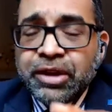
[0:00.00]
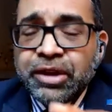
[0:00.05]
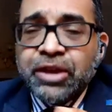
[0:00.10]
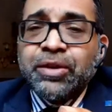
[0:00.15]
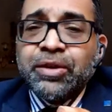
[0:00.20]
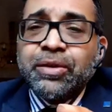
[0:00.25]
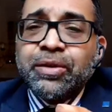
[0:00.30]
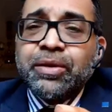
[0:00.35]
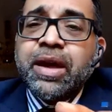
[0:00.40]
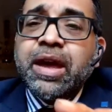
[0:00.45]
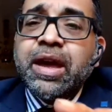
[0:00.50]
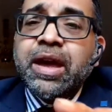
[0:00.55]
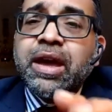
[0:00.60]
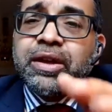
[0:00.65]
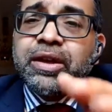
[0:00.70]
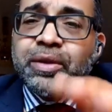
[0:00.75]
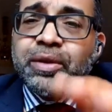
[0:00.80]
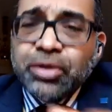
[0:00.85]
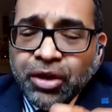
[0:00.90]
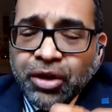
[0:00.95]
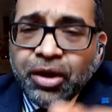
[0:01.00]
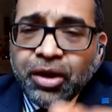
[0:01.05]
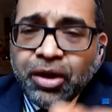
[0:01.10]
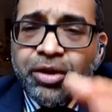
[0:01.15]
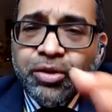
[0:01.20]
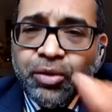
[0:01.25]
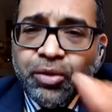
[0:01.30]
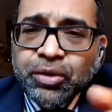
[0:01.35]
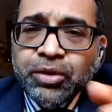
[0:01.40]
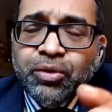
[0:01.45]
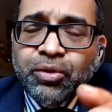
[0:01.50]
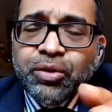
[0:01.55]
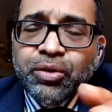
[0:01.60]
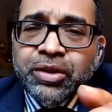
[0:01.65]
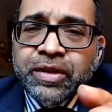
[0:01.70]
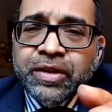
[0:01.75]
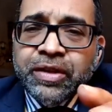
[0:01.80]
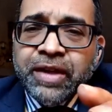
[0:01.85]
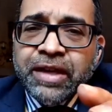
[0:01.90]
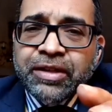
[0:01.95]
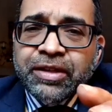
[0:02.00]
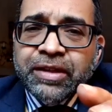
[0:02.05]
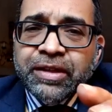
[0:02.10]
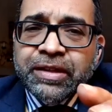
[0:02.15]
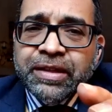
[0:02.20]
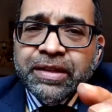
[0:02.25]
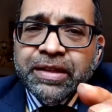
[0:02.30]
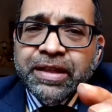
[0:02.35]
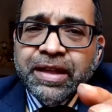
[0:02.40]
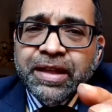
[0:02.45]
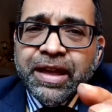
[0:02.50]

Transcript: you, your church, or your organization.